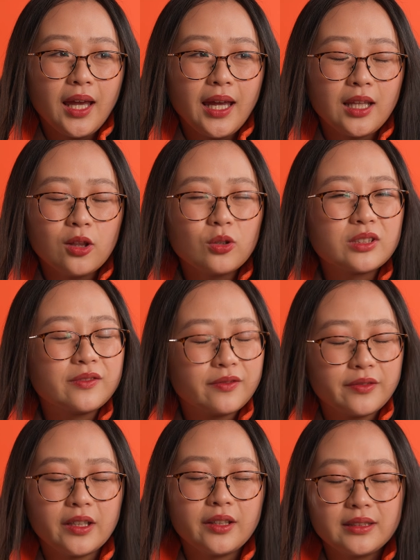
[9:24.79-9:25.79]
it looks
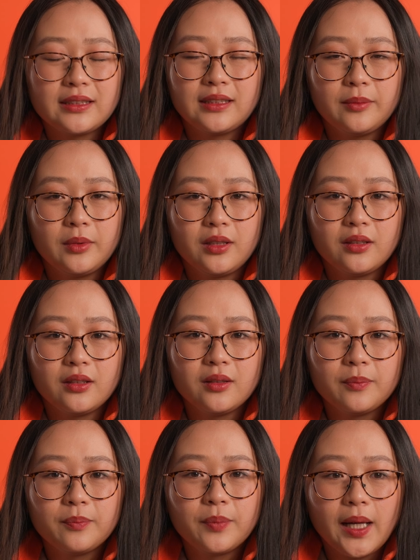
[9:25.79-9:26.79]
very similar,
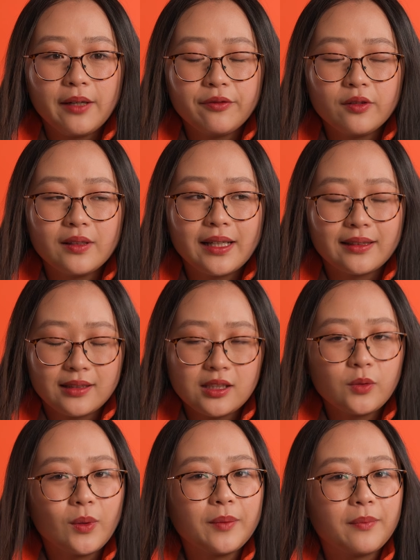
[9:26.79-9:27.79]
but I feel like
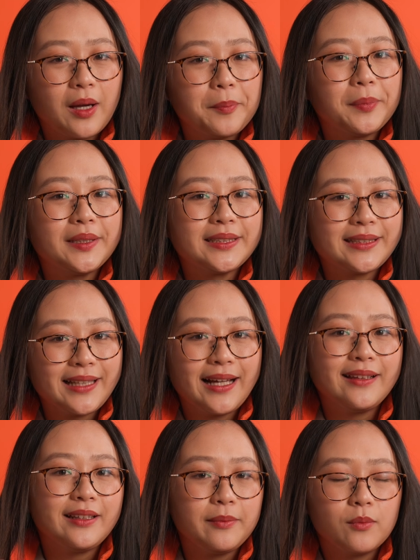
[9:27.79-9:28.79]
this one might be
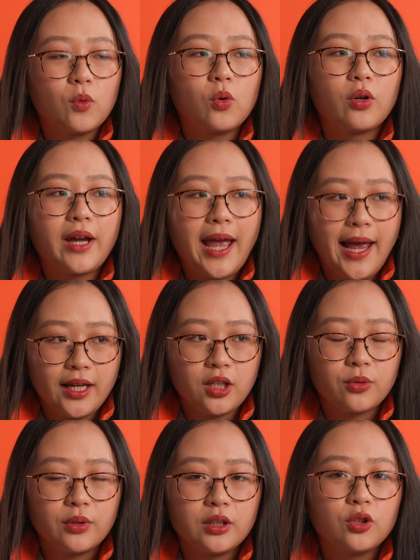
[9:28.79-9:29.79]
slightly more
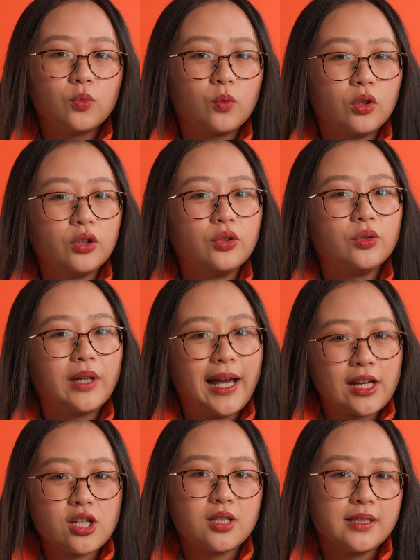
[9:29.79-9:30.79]
accurate to what you
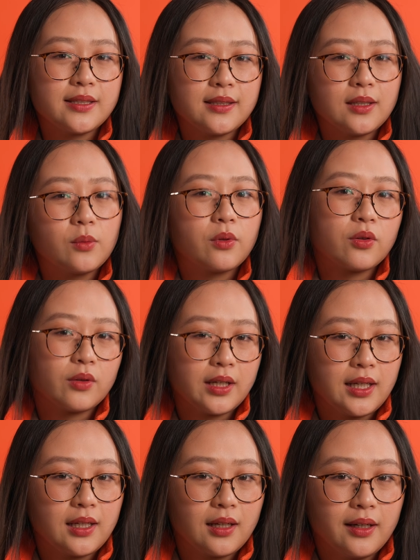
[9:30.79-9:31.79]
actually see with your
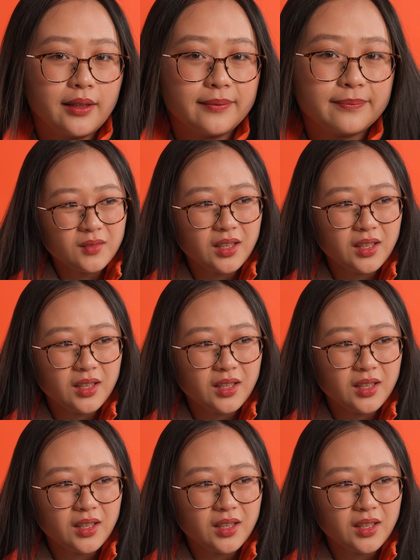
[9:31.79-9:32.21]
naked eye.